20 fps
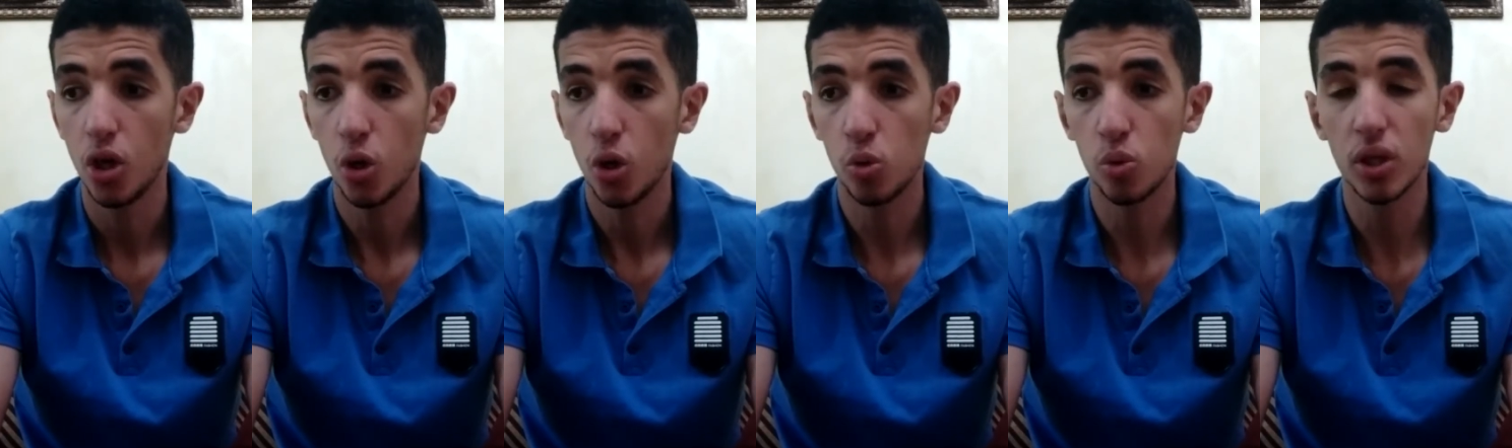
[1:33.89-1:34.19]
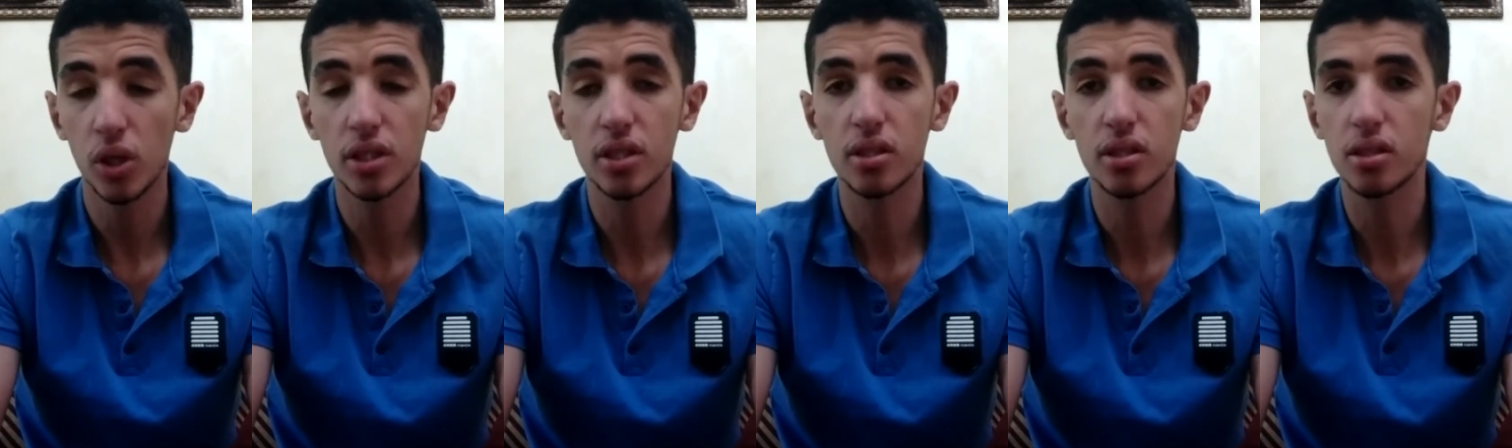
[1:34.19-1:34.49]

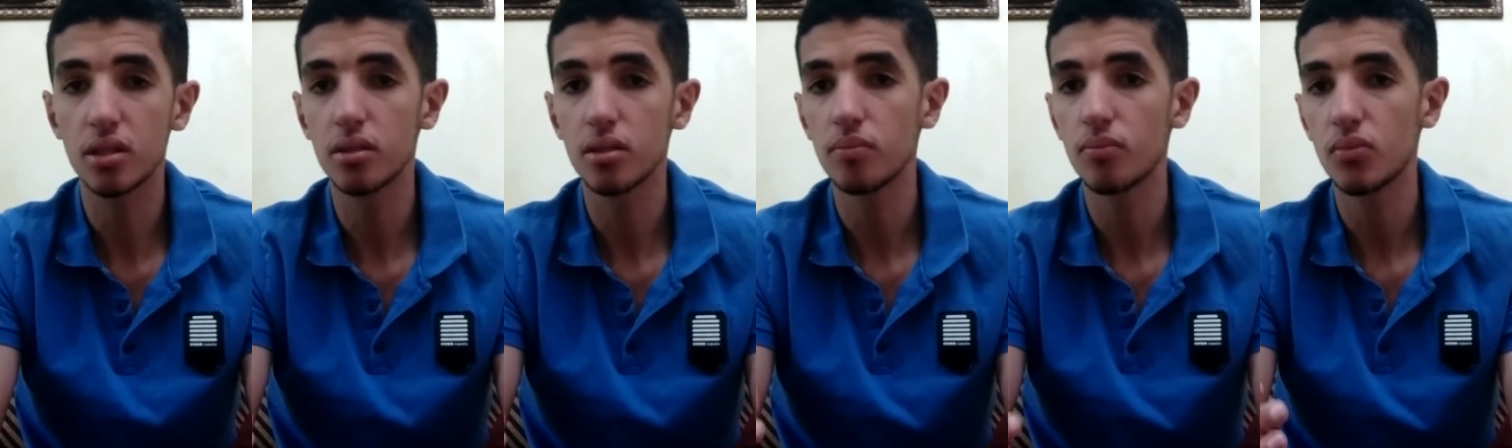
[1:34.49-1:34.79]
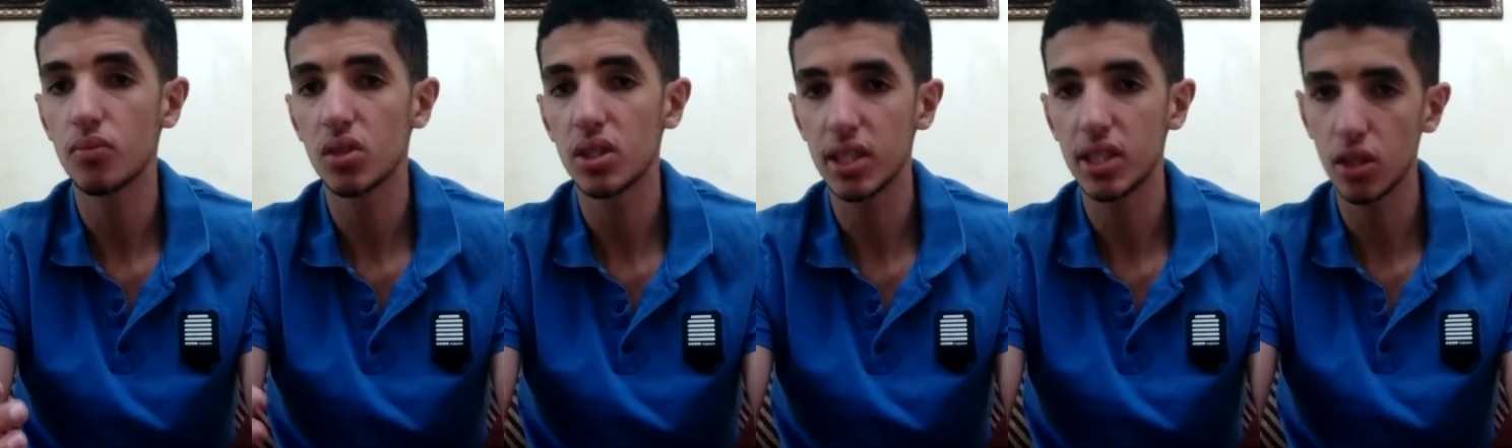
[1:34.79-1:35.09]
what's
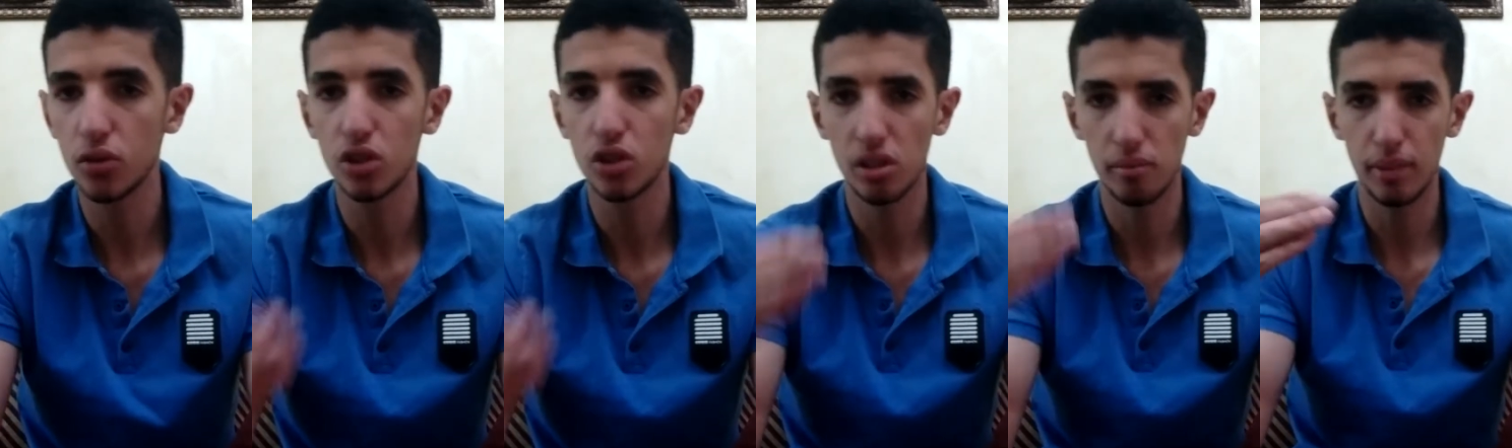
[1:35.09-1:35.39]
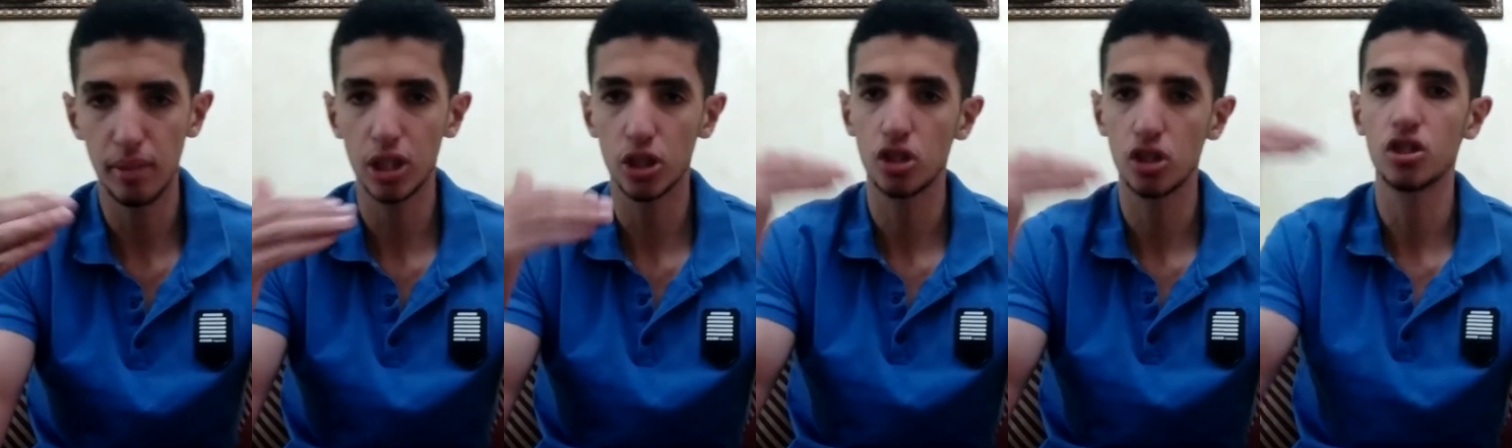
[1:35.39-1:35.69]
zero
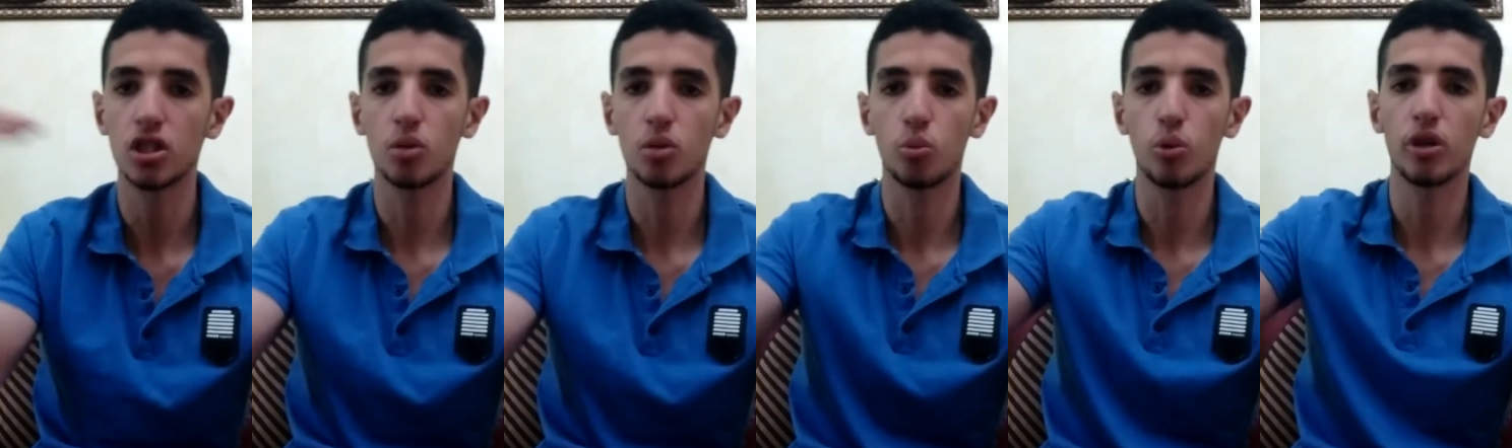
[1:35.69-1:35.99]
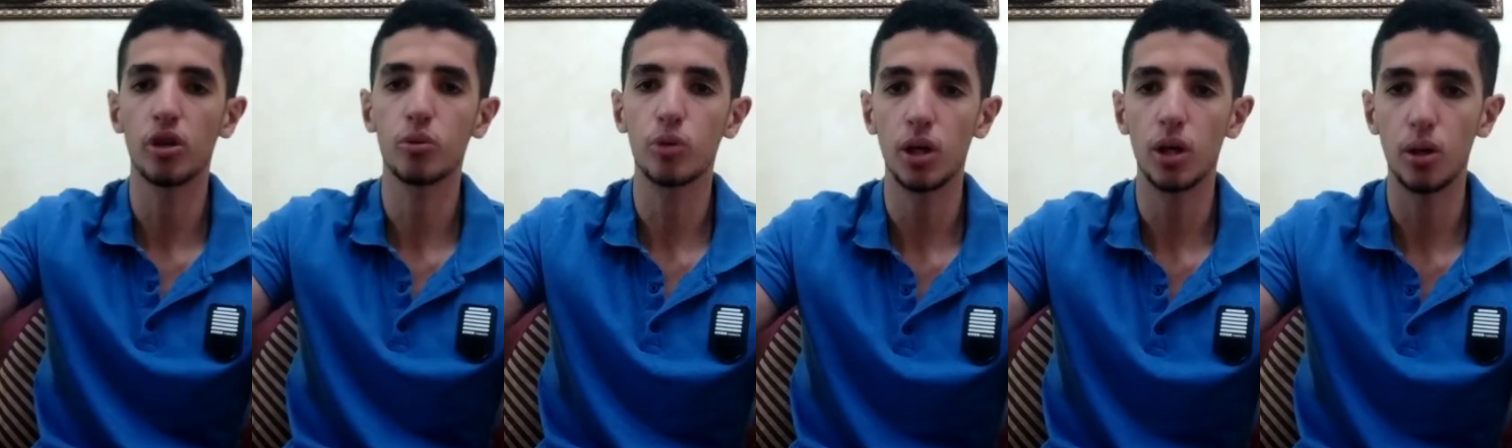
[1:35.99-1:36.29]
dimensions and
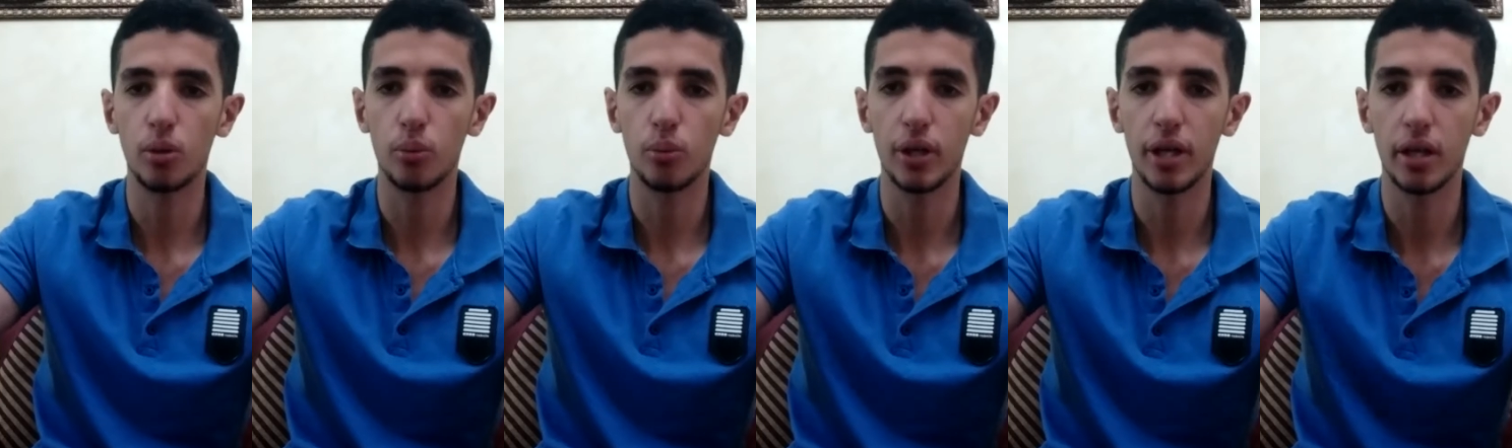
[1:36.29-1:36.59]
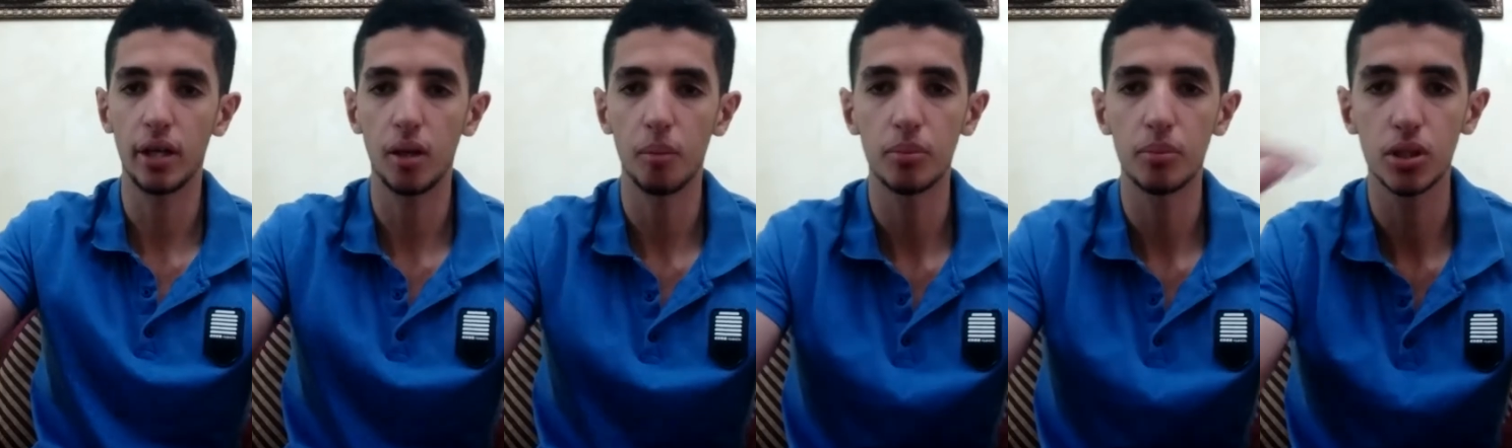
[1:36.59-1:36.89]
work our way up.